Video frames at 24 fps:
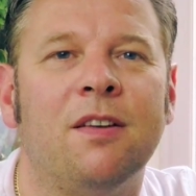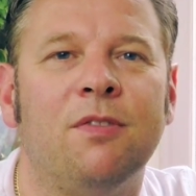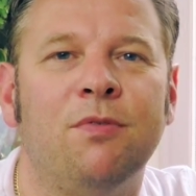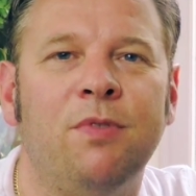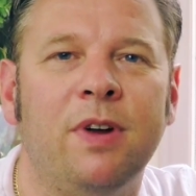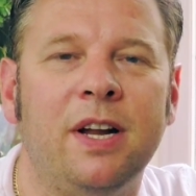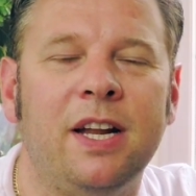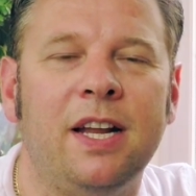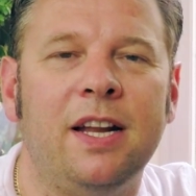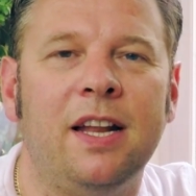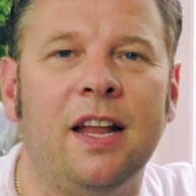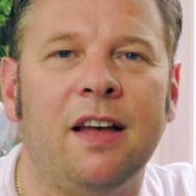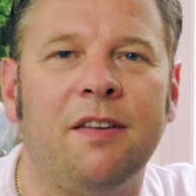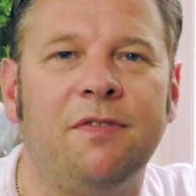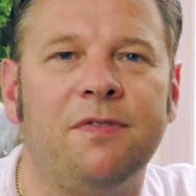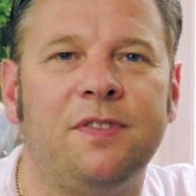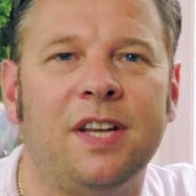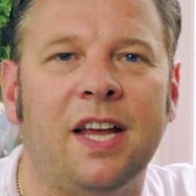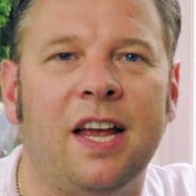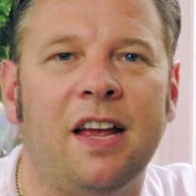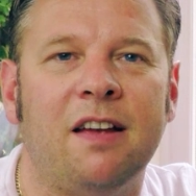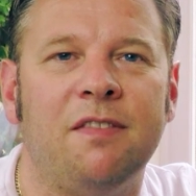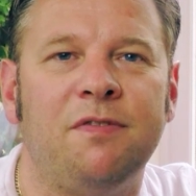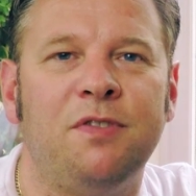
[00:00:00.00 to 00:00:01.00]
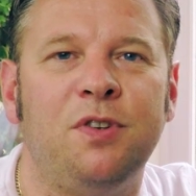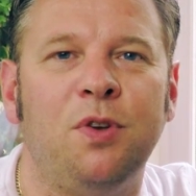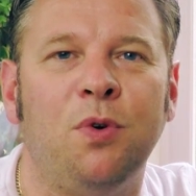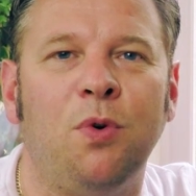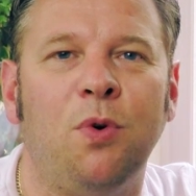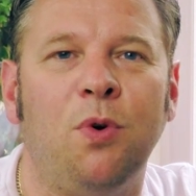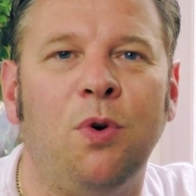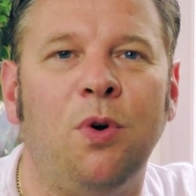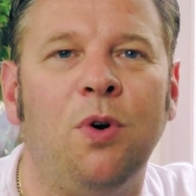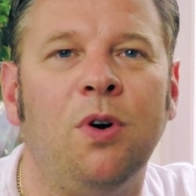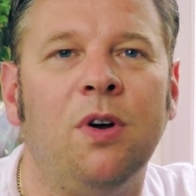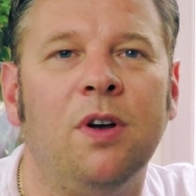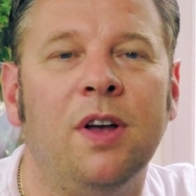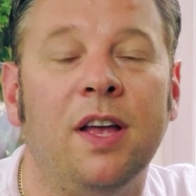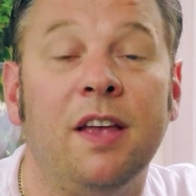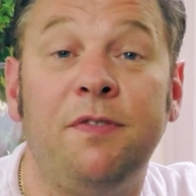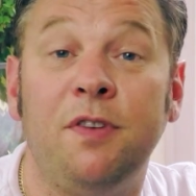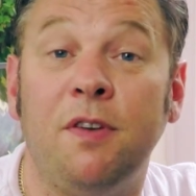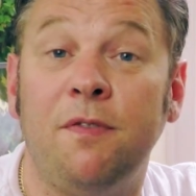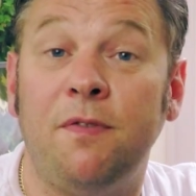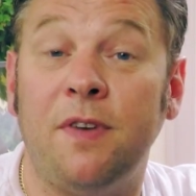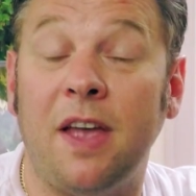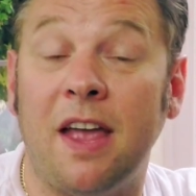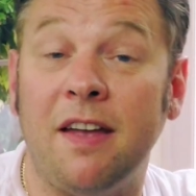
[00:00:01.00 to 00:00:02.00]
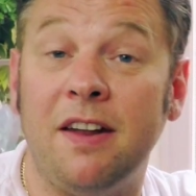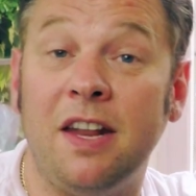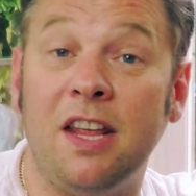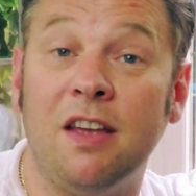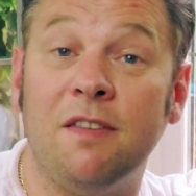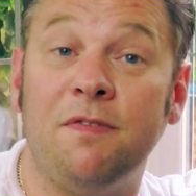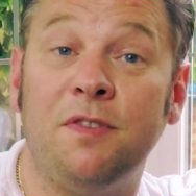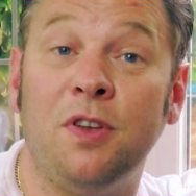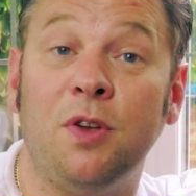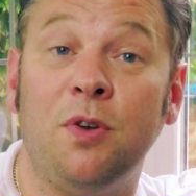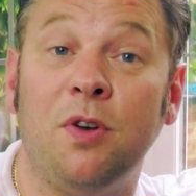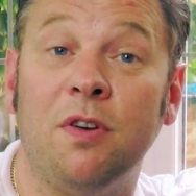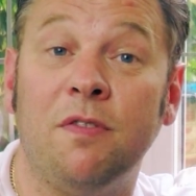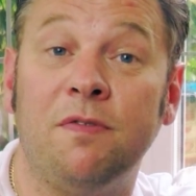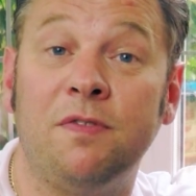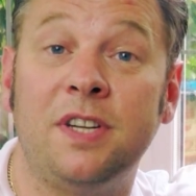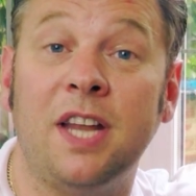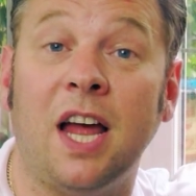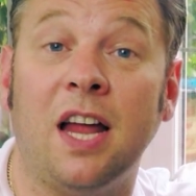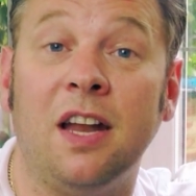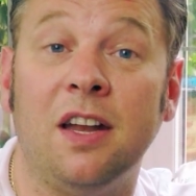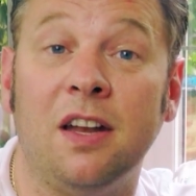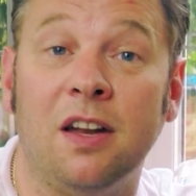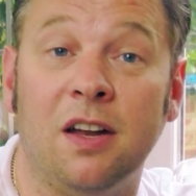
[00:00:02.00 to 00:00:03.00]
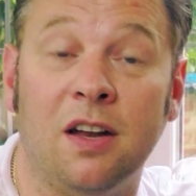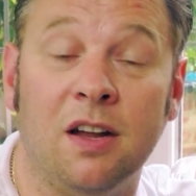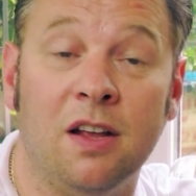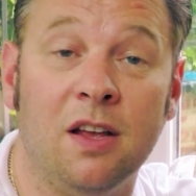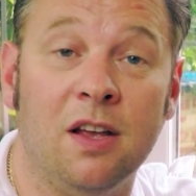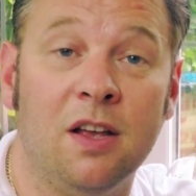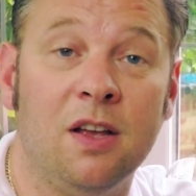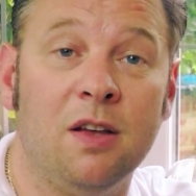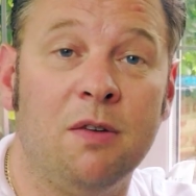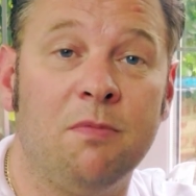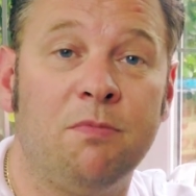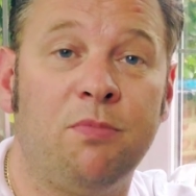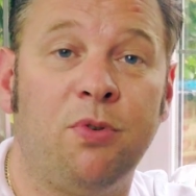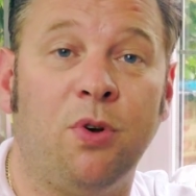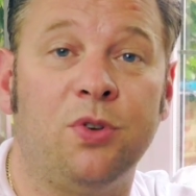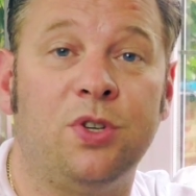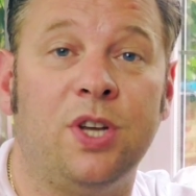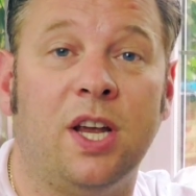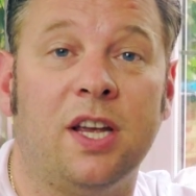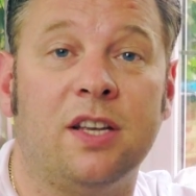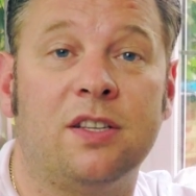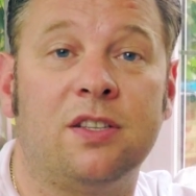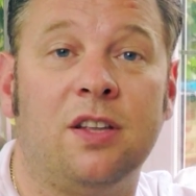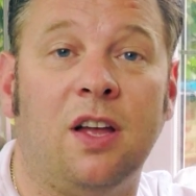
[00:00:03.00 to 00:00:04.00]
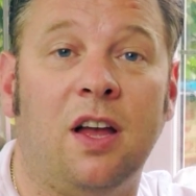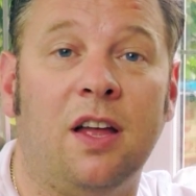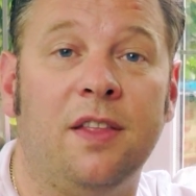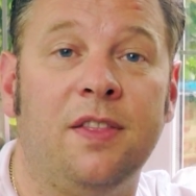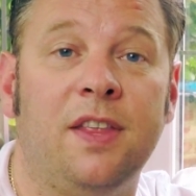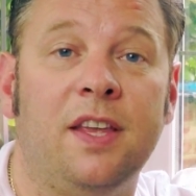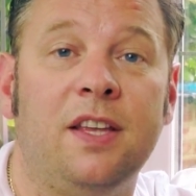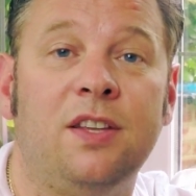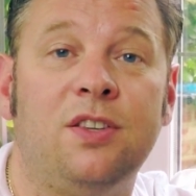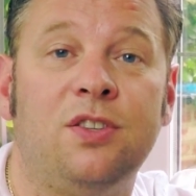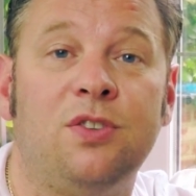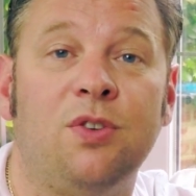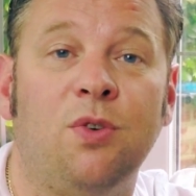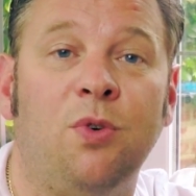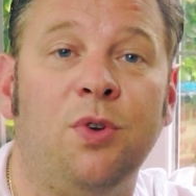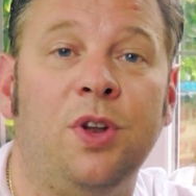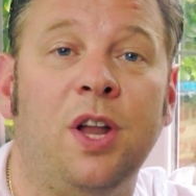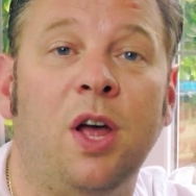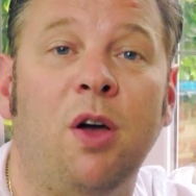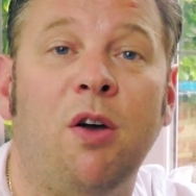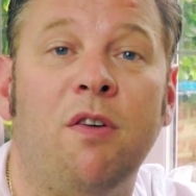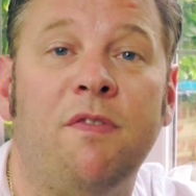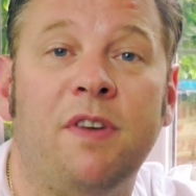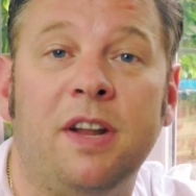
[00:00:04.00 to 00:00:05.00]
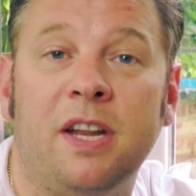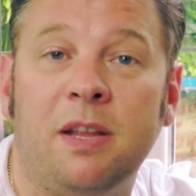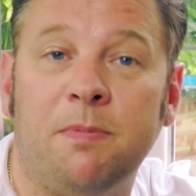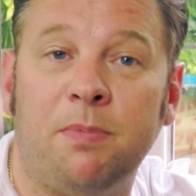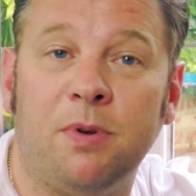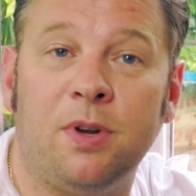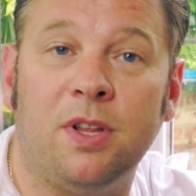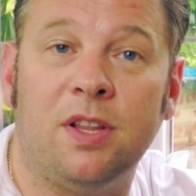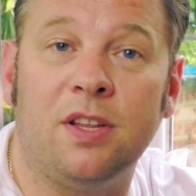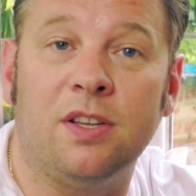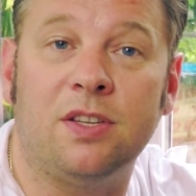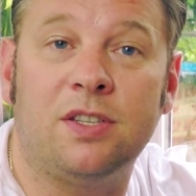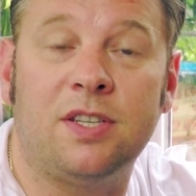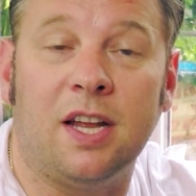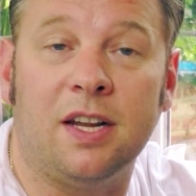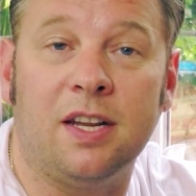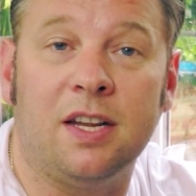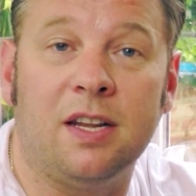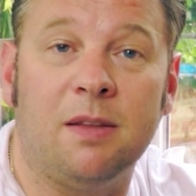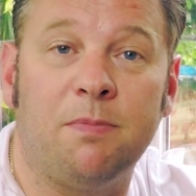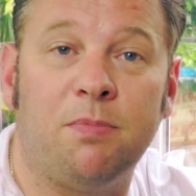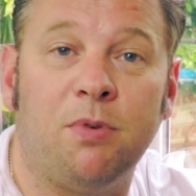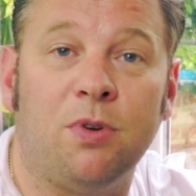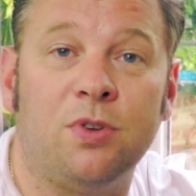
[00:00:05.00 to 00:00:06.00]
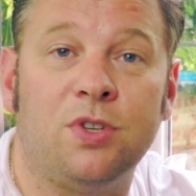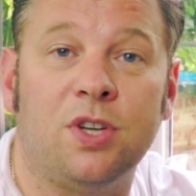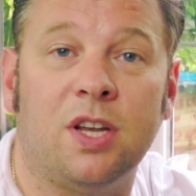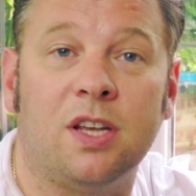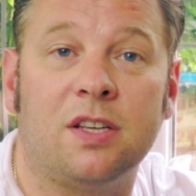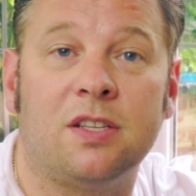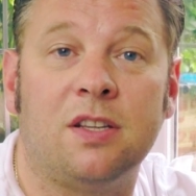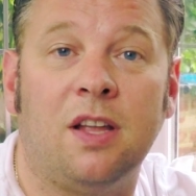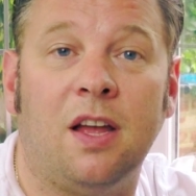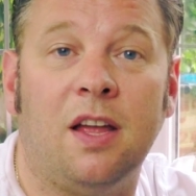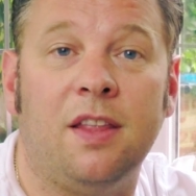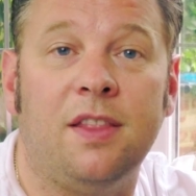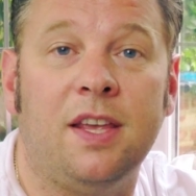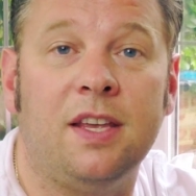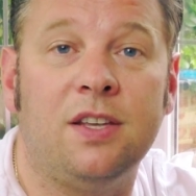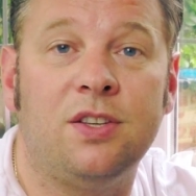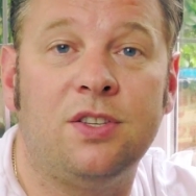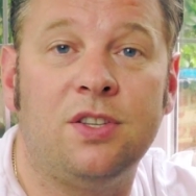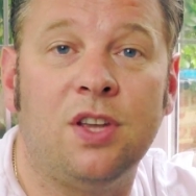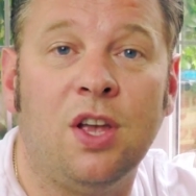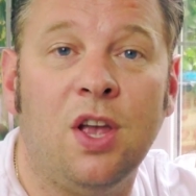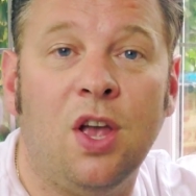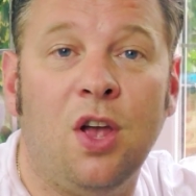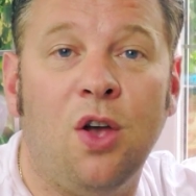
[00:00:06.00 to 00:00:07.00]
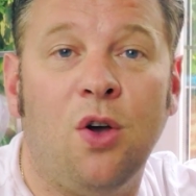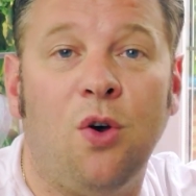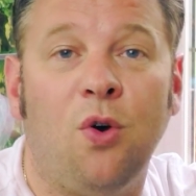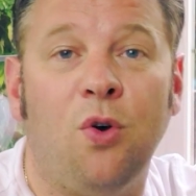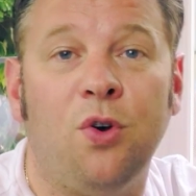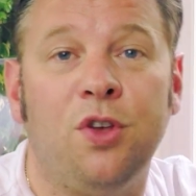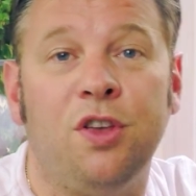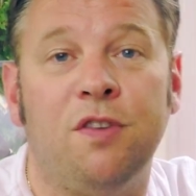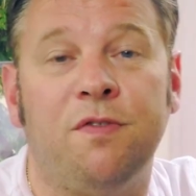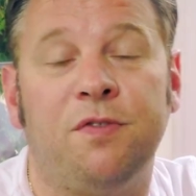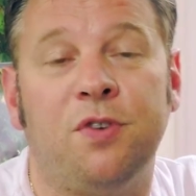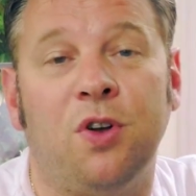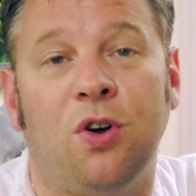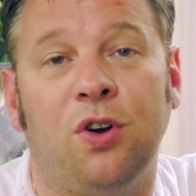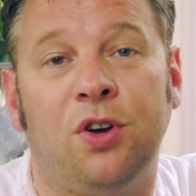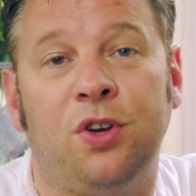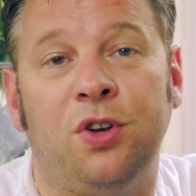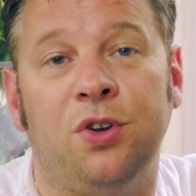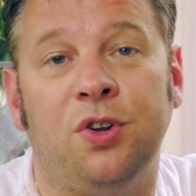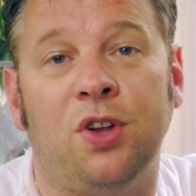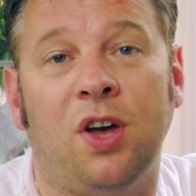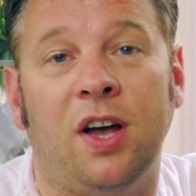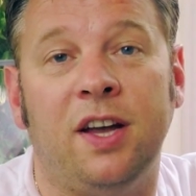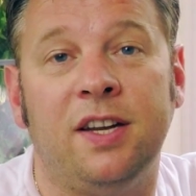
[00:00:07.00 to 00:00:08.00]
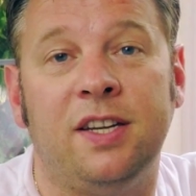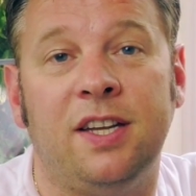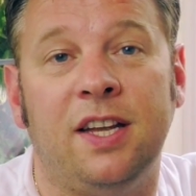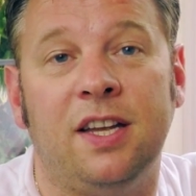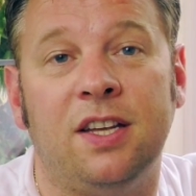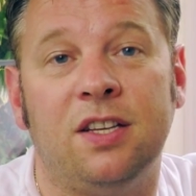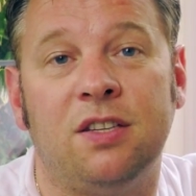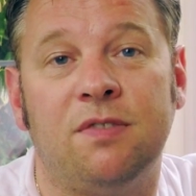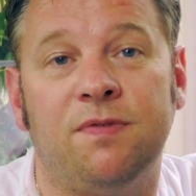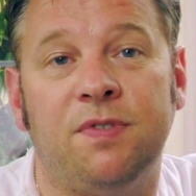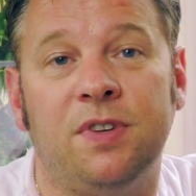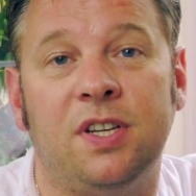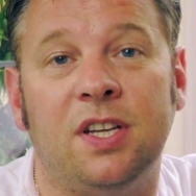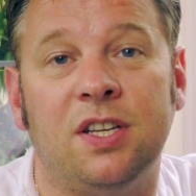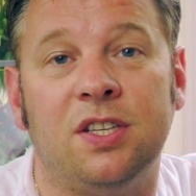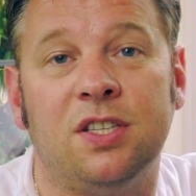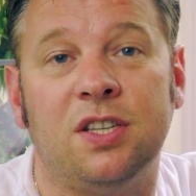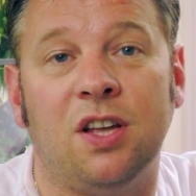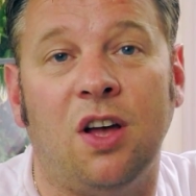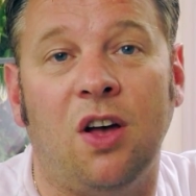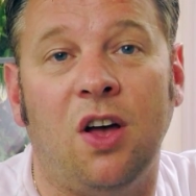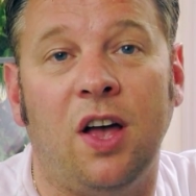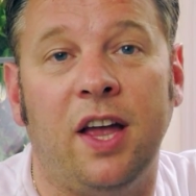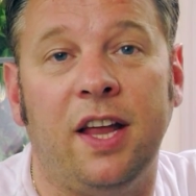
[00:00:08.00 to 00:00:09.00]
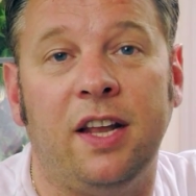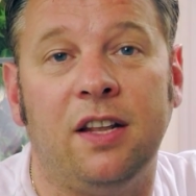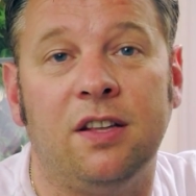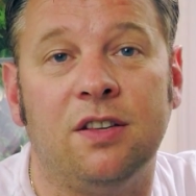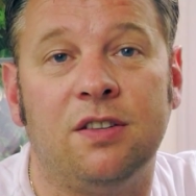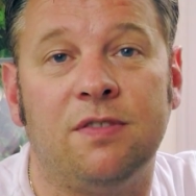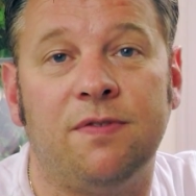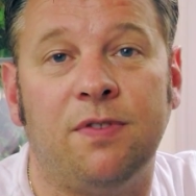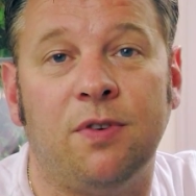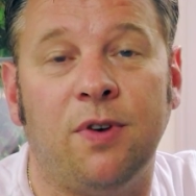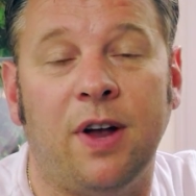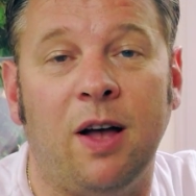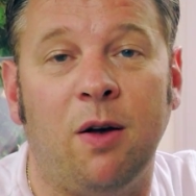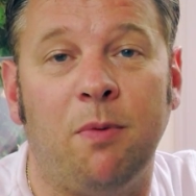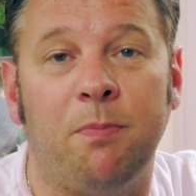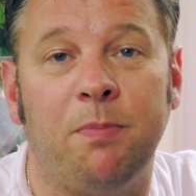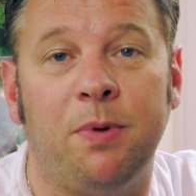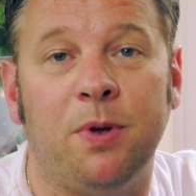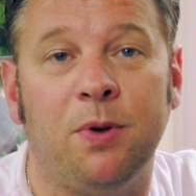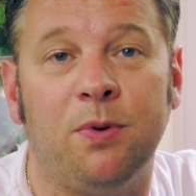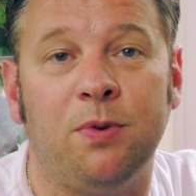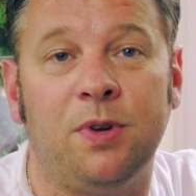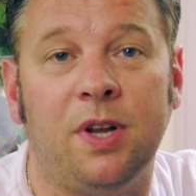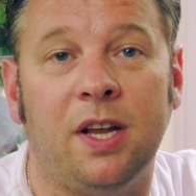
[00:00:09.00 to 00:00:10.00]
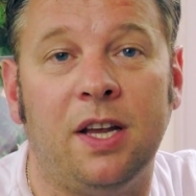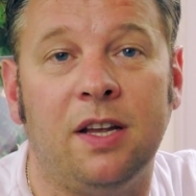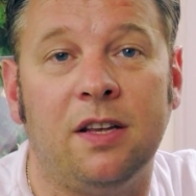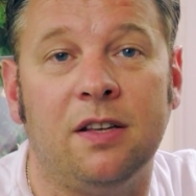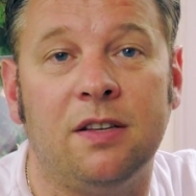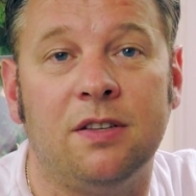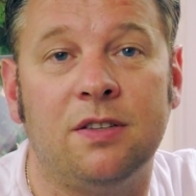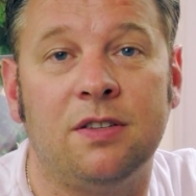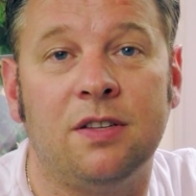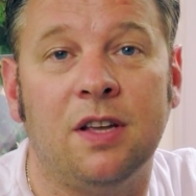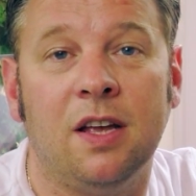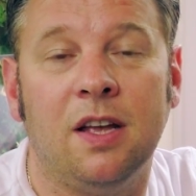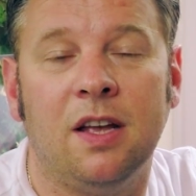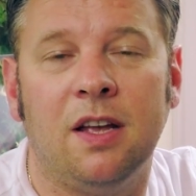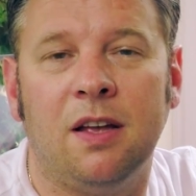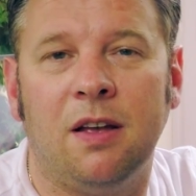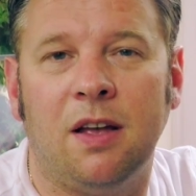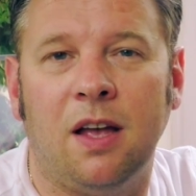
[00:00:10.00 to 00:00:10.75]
Really love to have your, if you any of you have done projects like this or know of anybody that's done any projects like this, or you've got good ideas for designs for outbuildings,